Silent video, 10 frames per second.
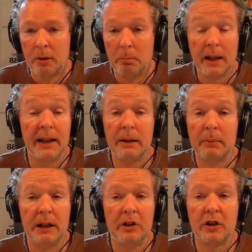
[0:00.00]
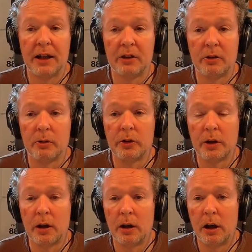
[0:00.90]
made him an international
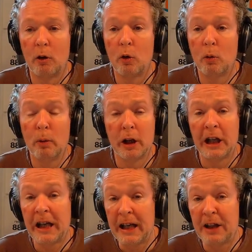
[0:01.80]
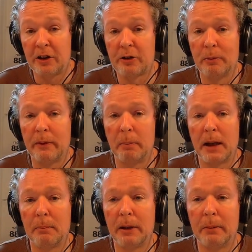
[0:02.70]
star. All were hits with the
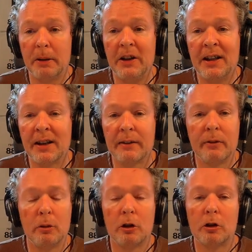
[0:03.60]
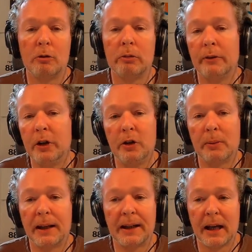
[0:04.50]
public, but none of them got good reviews
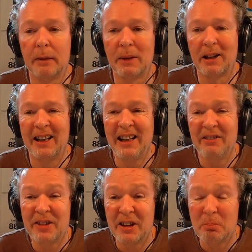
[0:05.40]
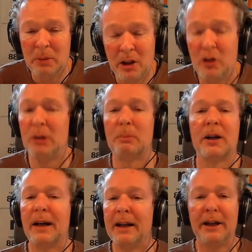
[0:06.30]
when they came out. Even the music
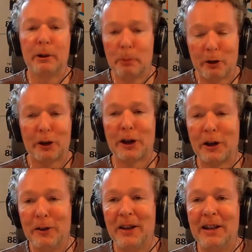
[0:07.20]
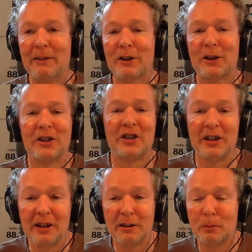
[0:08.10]
by Ennio Morricone never got a
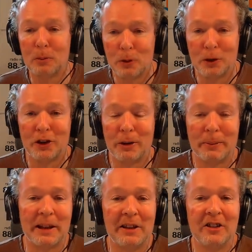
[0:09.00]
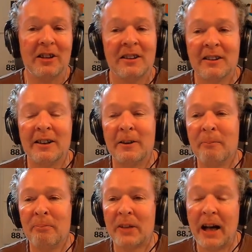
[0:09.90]
single awards nomination.
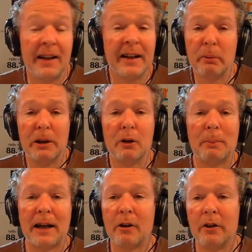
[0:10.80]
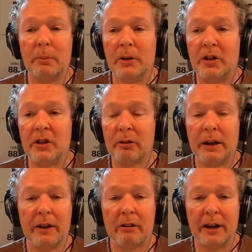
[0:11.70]
And now we look back on them as
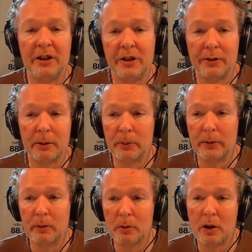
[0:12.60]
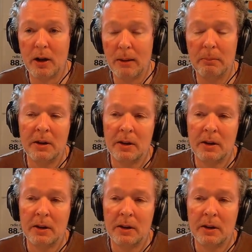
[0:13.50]
three of the greatest films of all time.